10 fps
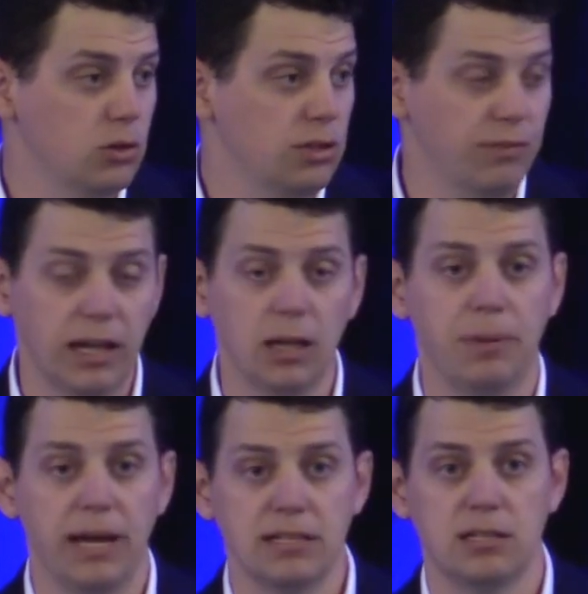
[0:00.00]
develop
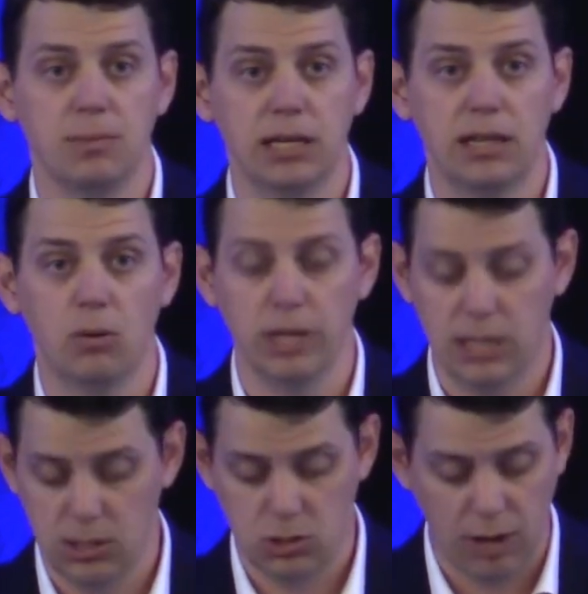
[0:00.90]
an estimate that we
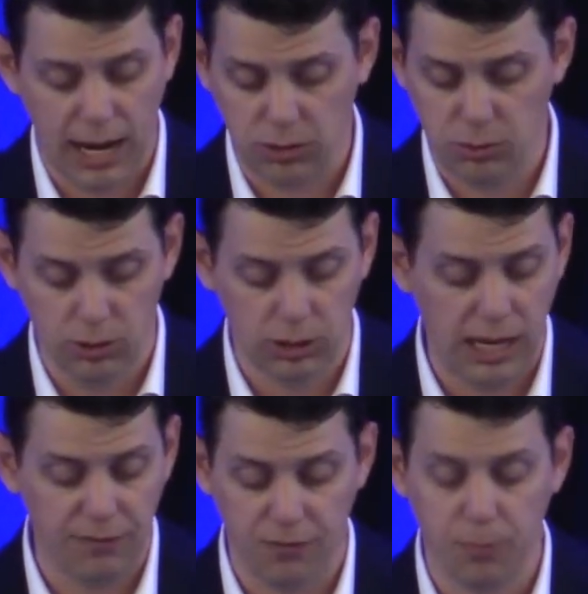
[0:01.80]
can track through the
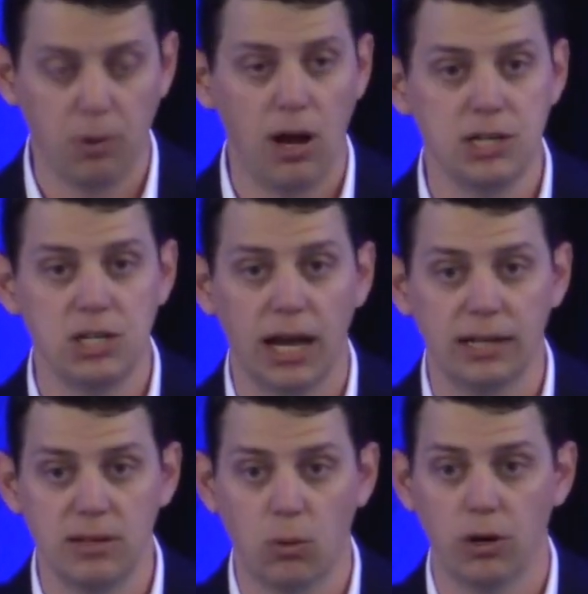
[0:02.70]
life of a
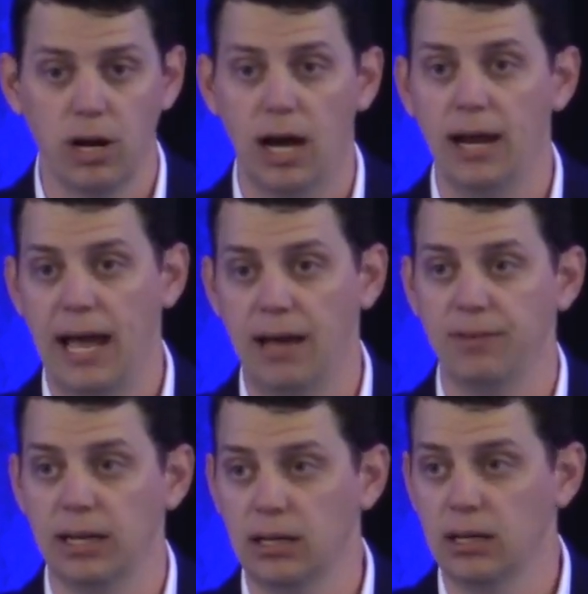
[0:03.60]
project, and we're not
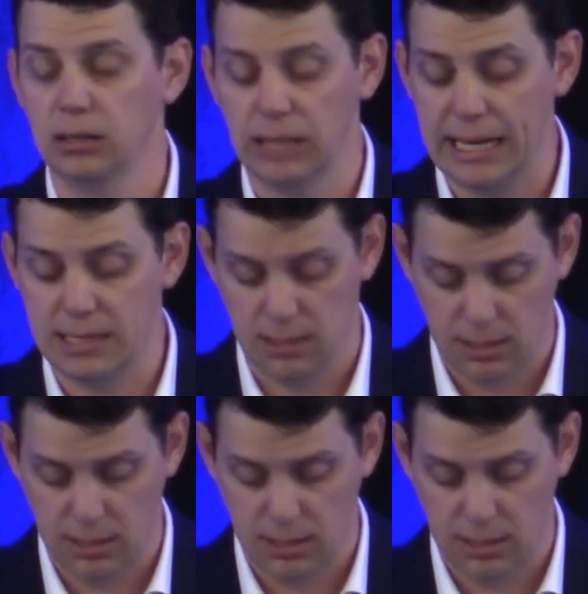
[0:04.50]
having late